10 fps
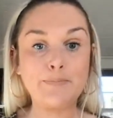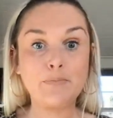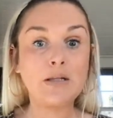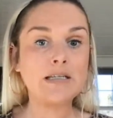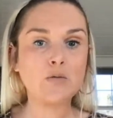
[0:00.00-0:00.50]

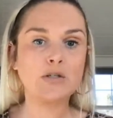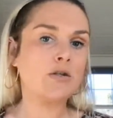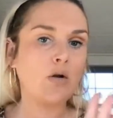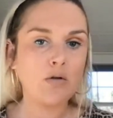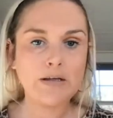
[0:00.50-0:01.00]
place where it's
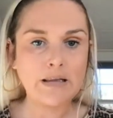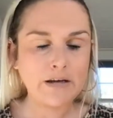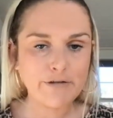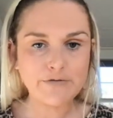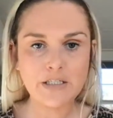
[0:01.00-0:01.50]
not only like
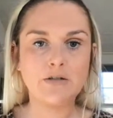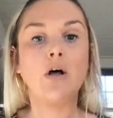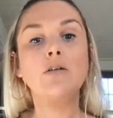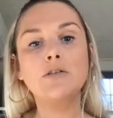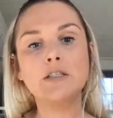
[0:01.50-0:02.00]

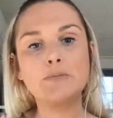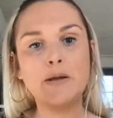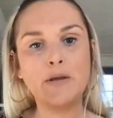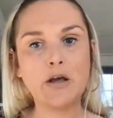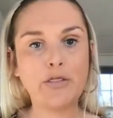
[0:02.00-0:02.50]
$15, it's
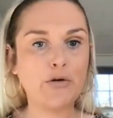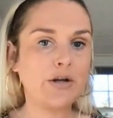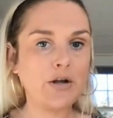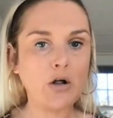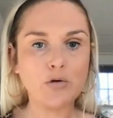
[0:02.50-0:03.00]
maybe a
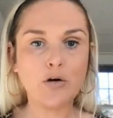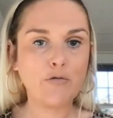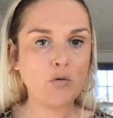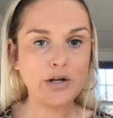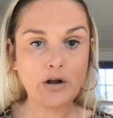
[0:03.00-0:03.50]
$30
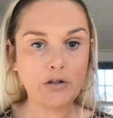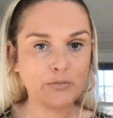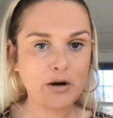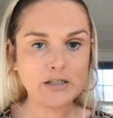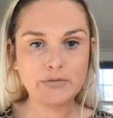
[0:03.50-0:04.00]
or $40
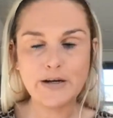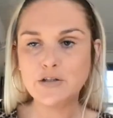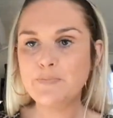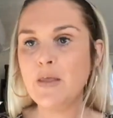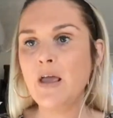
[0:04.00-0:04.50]
price
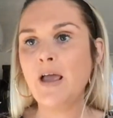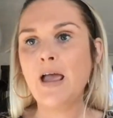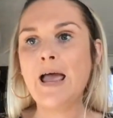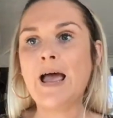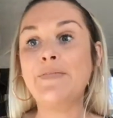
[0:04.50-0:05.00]
range.
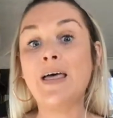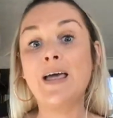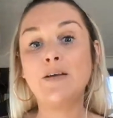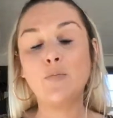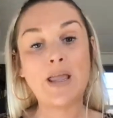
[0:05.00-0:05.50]
And
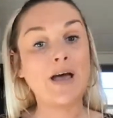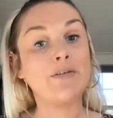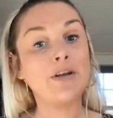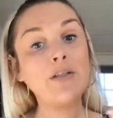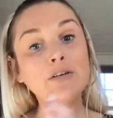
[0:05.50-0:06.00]
then we have
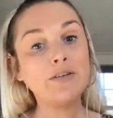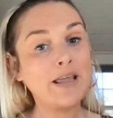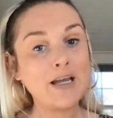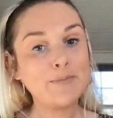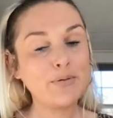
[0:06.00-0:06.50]
another
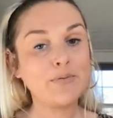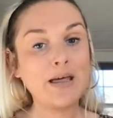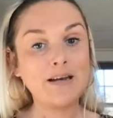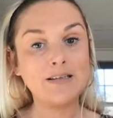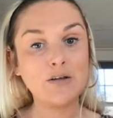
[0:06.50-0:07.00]
lamp
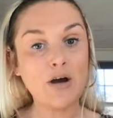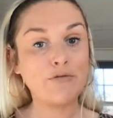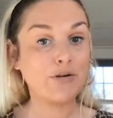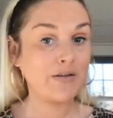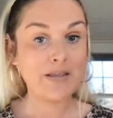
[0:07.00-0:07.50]
that is
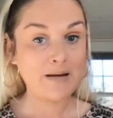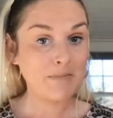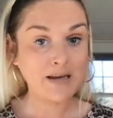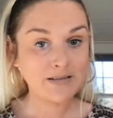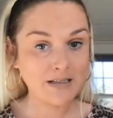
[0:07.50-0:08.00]
offered in that
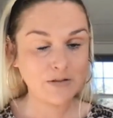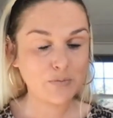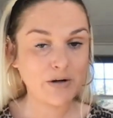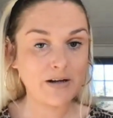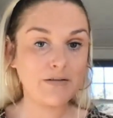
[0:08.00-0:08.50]
magazine
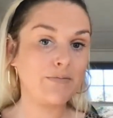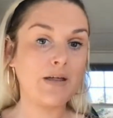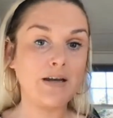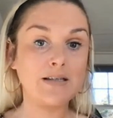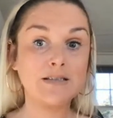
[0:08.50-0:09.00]
spread
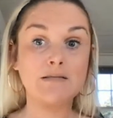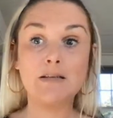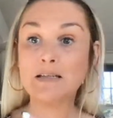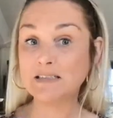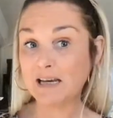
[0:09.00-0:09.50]
that is
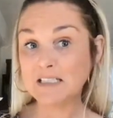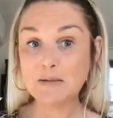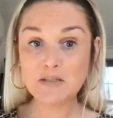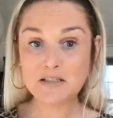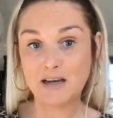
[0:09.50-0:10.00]
the exact
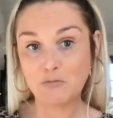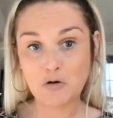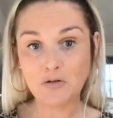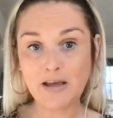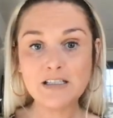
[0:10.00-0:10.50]
same design,
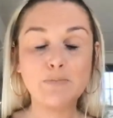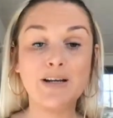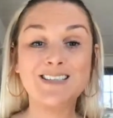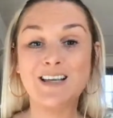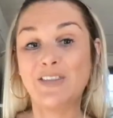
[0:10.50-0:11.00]
more or less, but
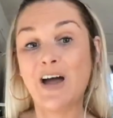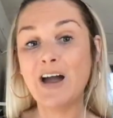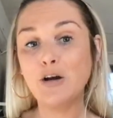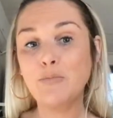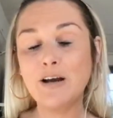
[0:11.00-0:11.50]
it's at the
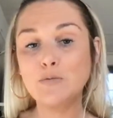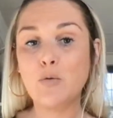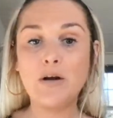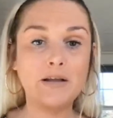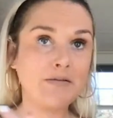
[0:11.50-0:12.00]
higher price
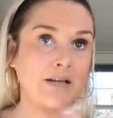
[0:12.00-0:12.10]
point. And